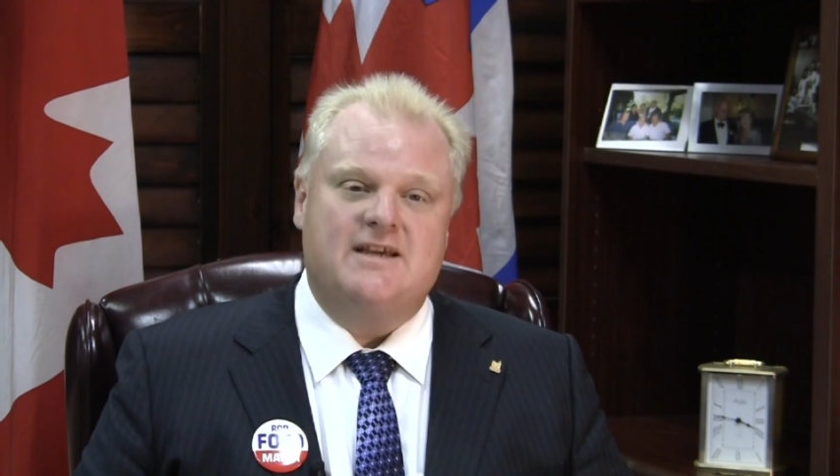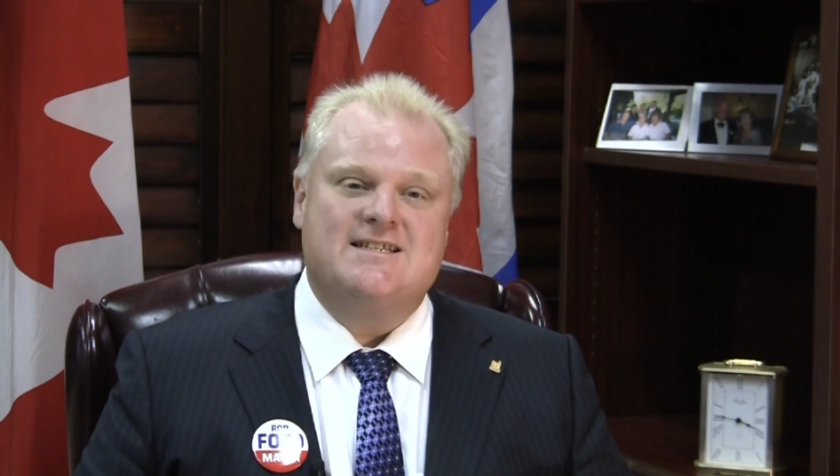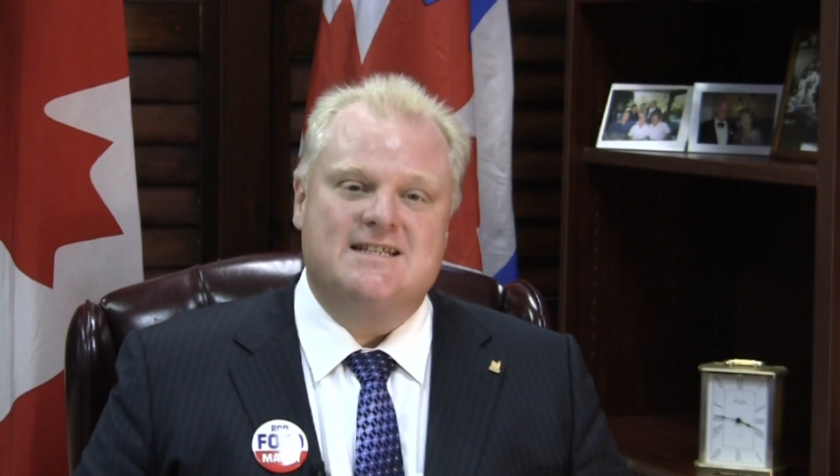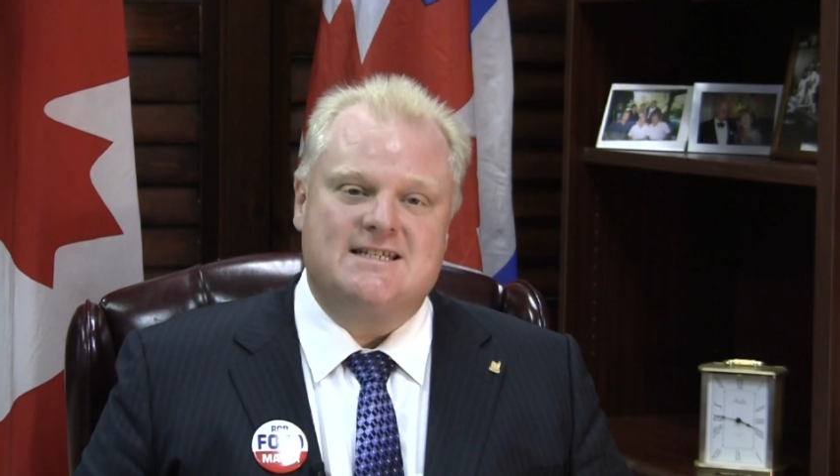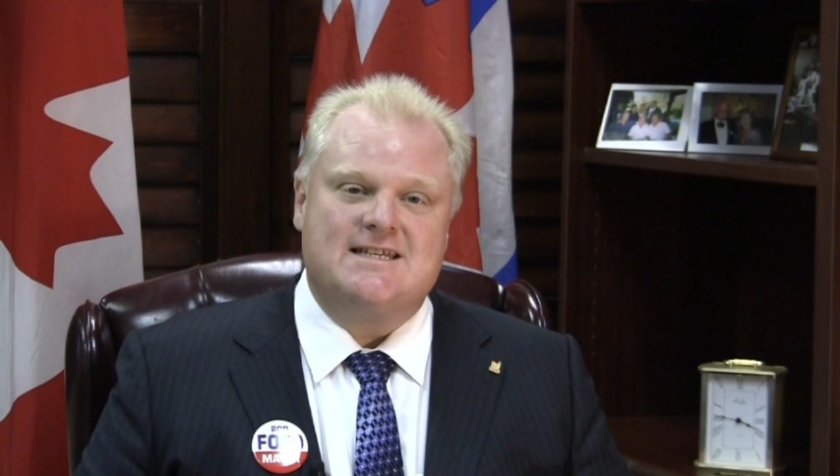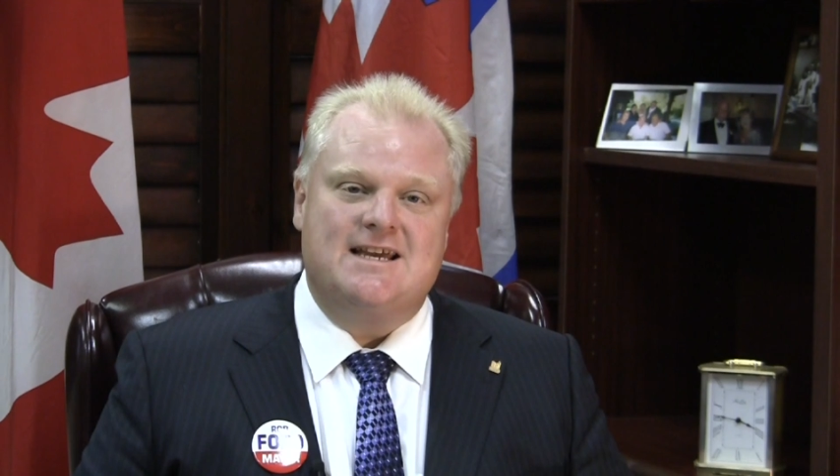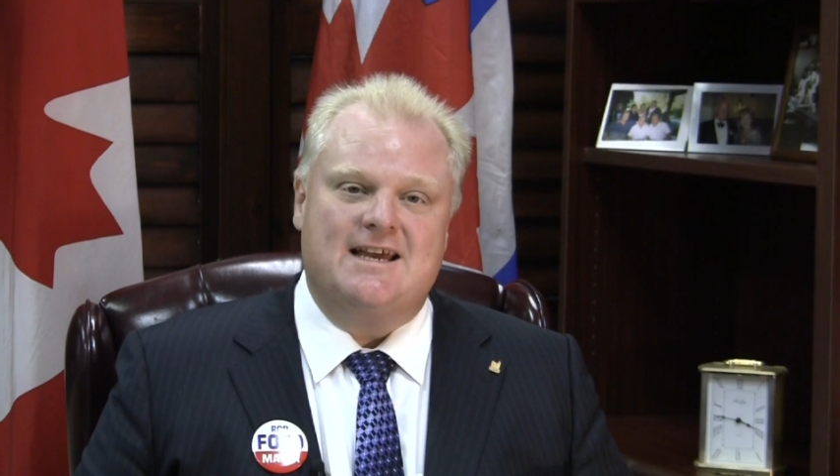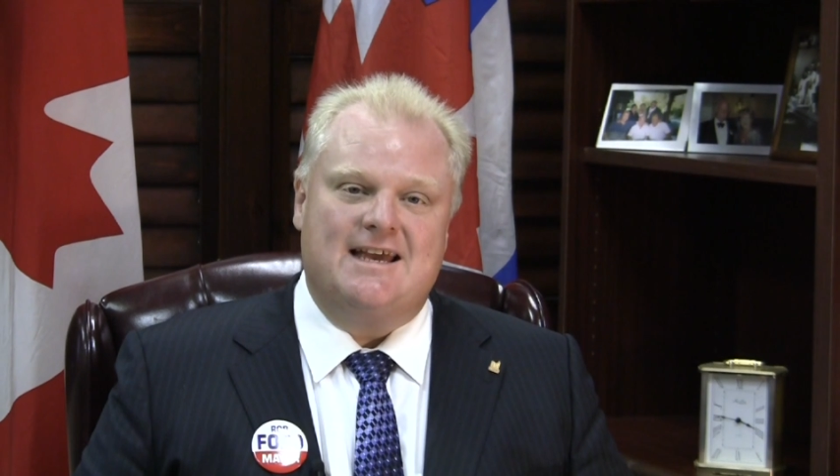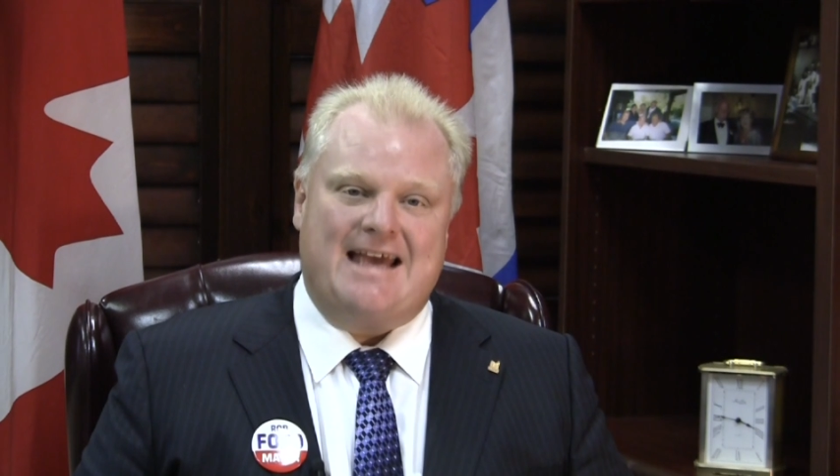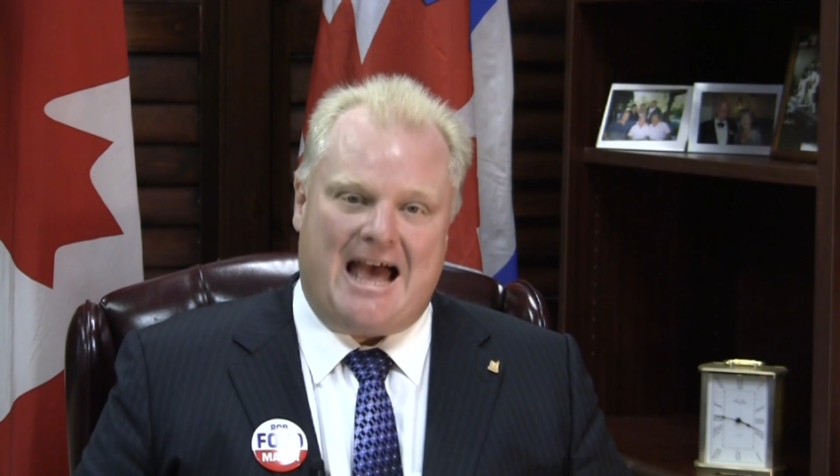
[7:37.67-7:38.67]
the
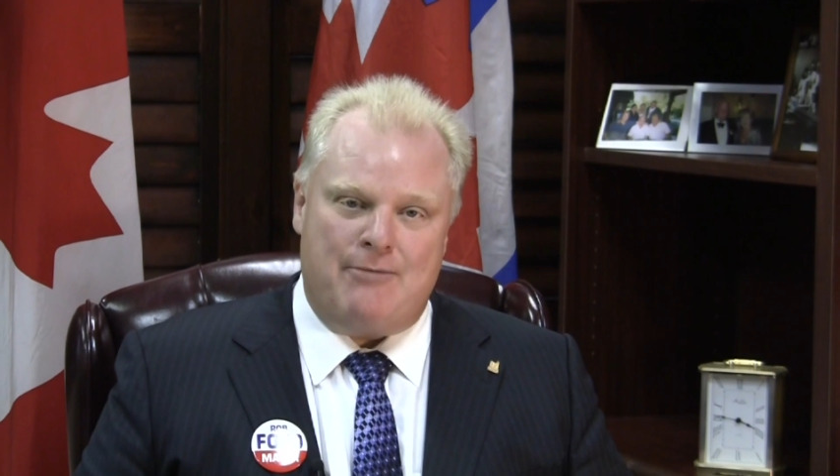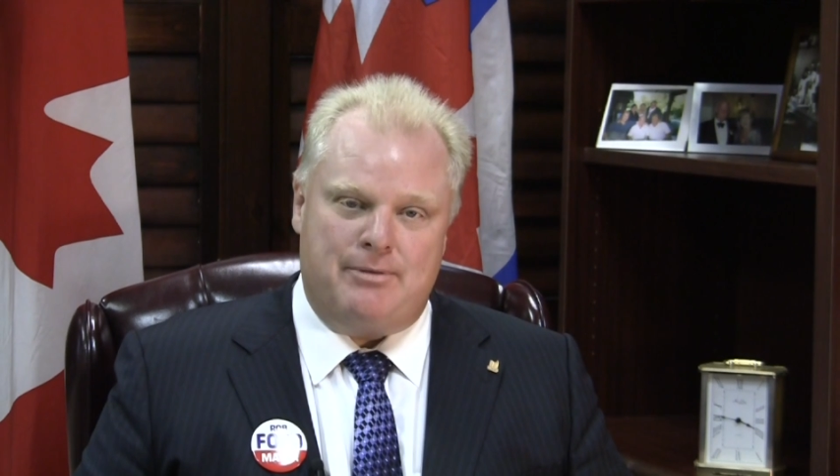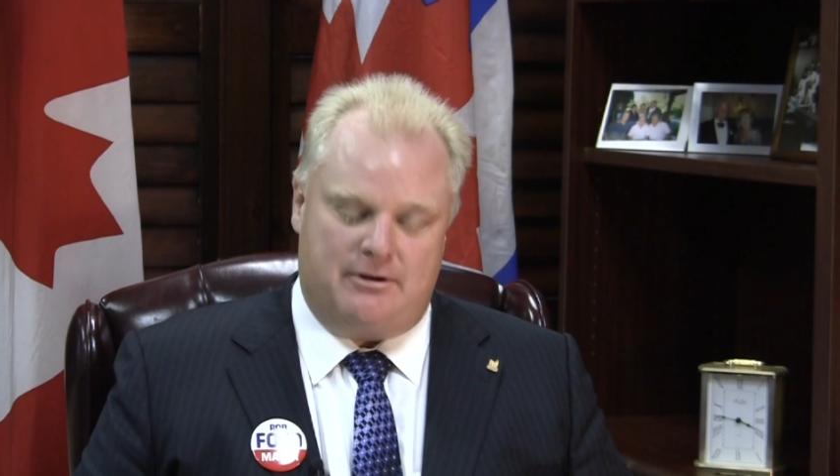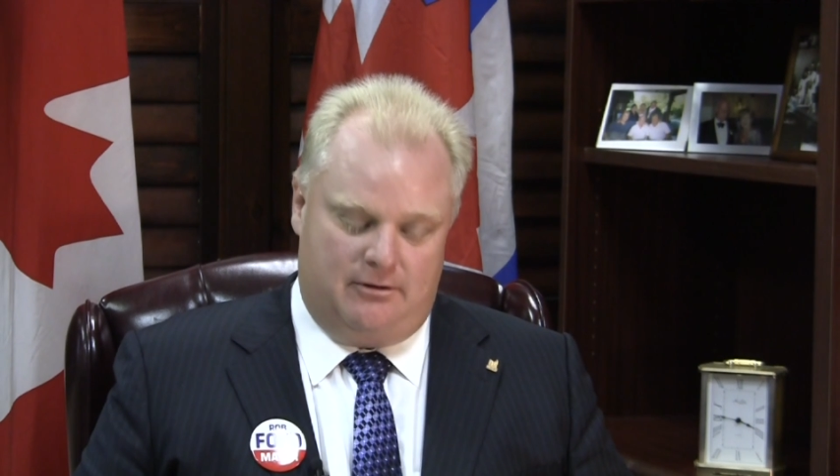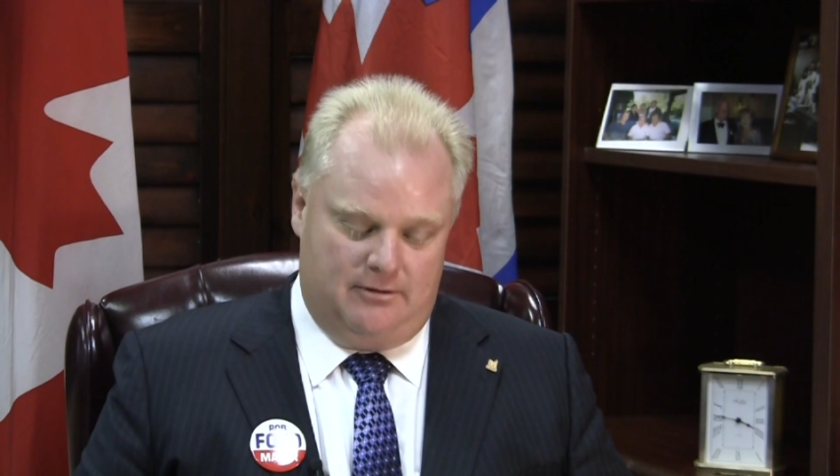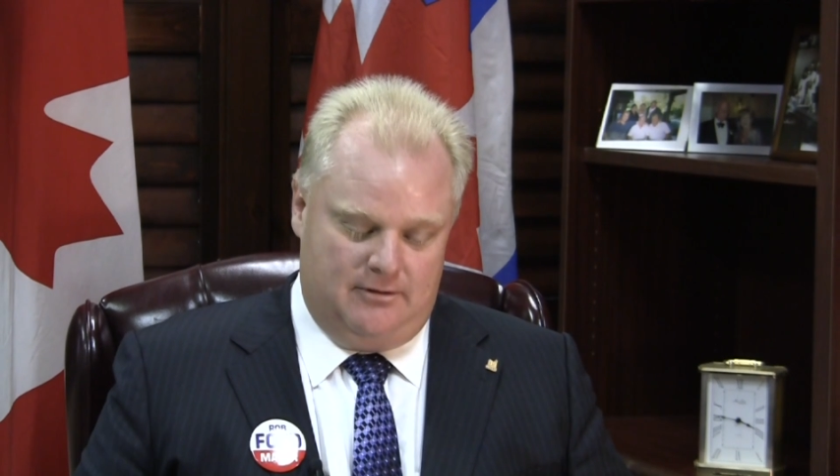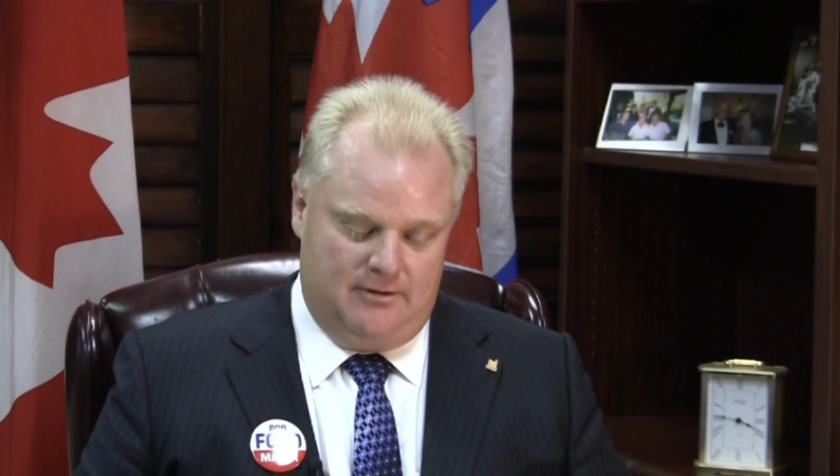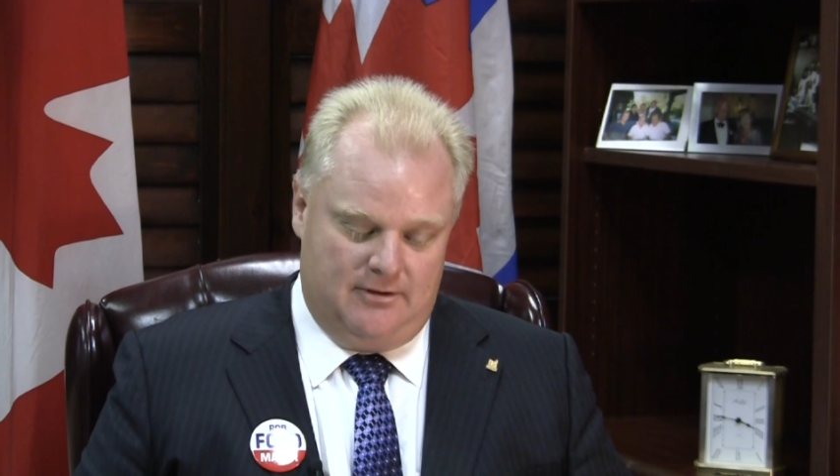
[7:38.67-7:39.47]
existing capital